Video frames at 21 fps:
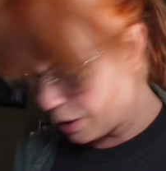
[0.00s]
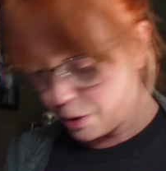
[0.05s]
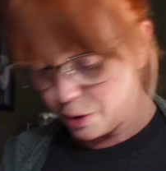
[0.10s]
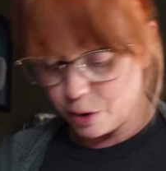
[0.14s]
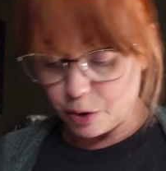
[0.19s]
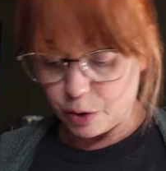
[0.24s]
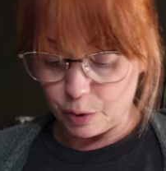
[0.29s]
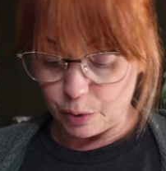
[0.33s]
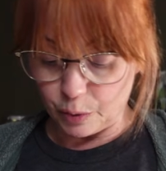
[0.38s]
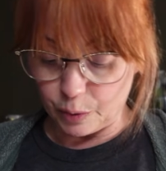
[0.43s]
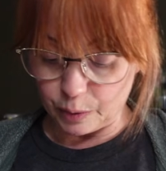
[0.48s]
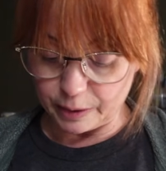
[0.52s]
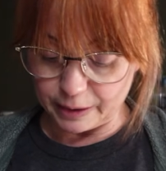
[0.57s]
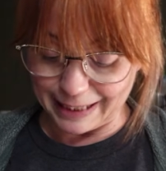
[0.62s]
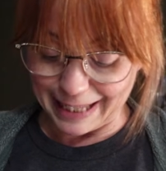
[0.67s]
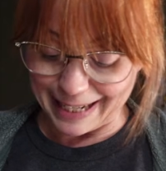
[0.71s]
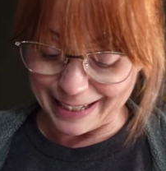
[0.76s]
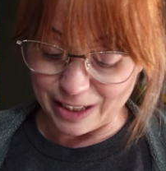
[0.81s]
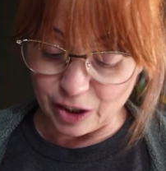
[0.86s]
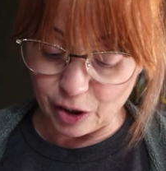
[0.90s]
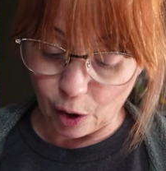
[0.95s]
to
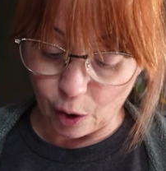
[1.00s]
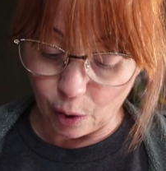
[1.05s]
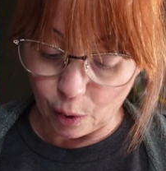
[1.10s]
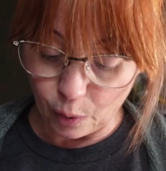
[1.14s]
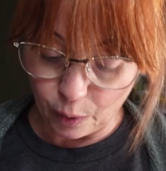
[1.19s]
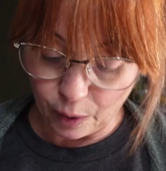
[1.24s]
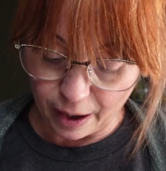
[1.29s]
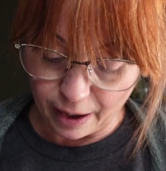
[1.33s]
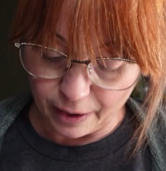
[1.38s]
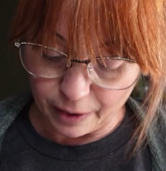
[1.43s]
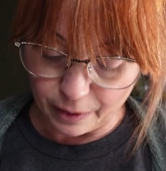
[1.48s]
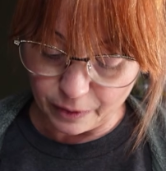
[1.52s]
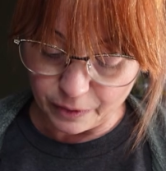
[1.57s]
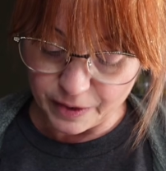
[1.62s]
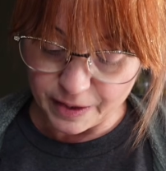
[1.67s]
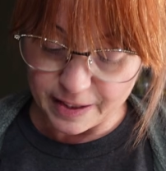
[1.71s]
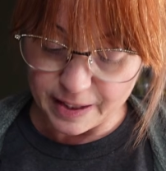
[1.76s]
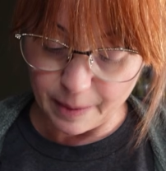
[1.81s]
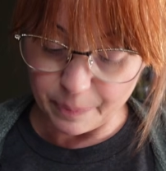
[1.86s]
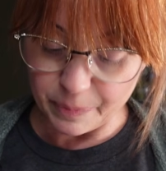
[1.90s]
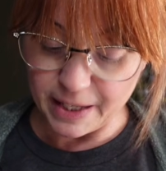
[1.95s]
let go
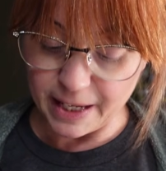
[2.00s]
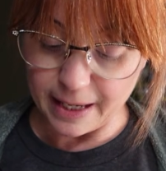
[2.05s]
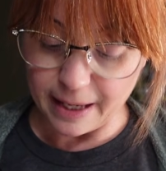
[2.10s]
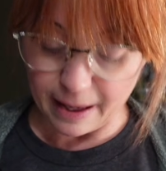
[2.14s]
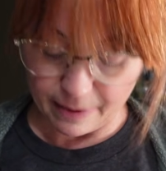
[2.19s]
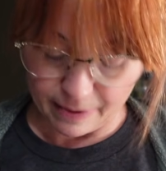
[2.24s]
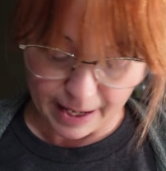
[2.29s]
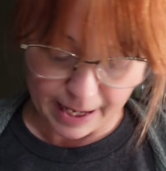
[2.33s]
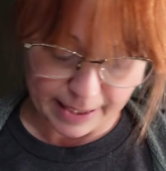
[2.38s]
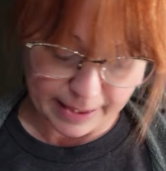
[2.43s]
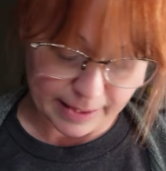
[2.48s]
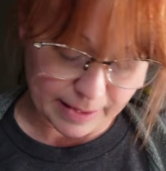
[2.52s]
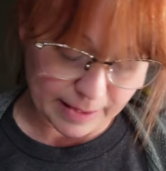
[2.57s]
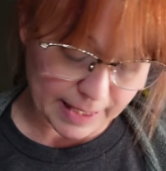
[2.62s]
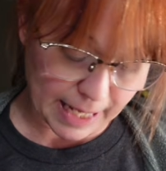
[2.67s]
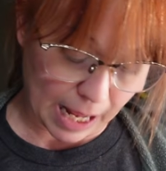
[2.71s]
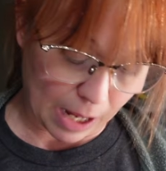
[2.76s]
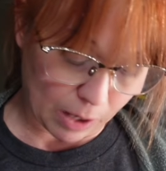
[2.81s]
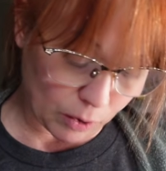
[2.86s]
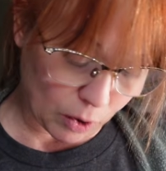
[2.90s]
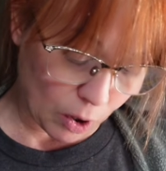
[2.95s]
of something, and that is
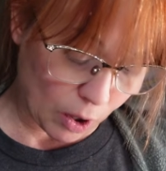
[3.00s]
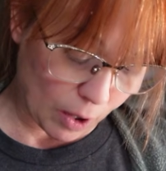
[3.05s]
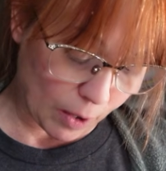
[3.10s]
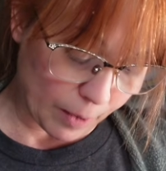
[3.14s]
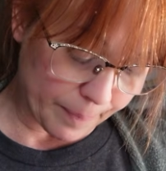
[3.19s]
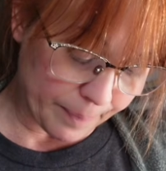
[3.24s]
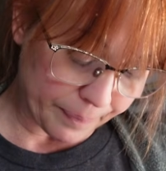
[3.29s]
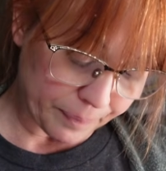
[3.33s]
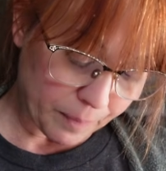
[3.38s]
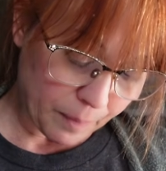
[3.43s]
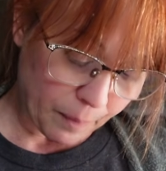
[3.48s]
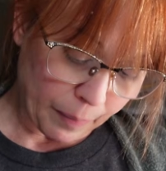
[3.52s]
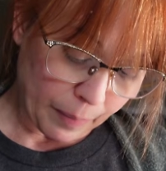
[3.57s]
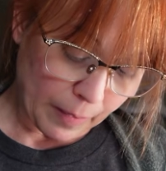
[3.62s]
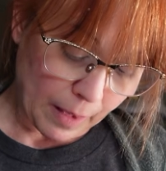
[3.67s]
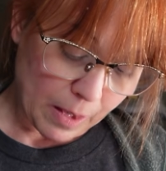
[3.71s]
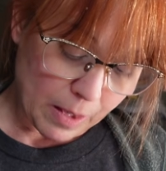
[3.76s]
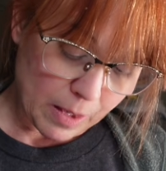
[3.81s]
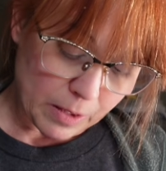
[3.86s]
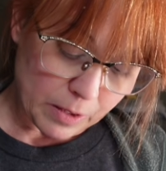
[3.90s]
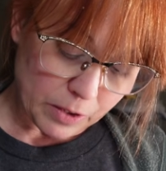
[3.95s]
alcohol.
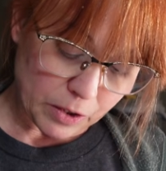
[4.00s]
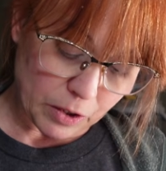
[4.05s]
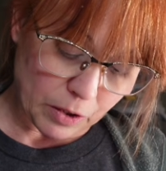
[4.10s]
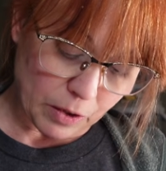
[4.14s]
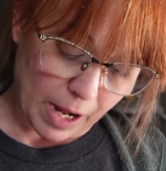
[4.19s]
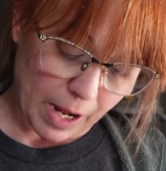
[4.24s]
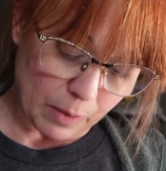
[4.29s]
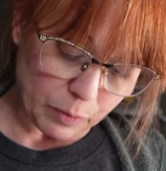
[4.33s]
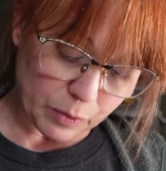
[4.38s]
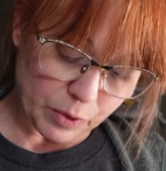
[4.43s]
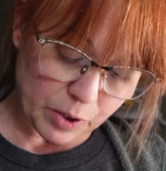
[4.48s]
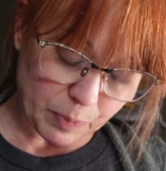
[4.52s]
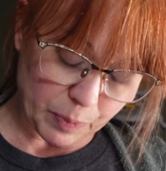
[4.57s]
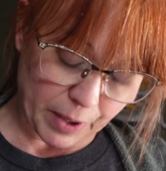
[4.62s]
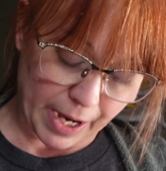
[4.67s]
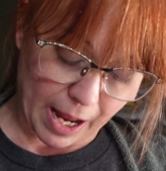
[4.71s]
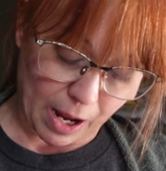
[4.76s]
So I will spray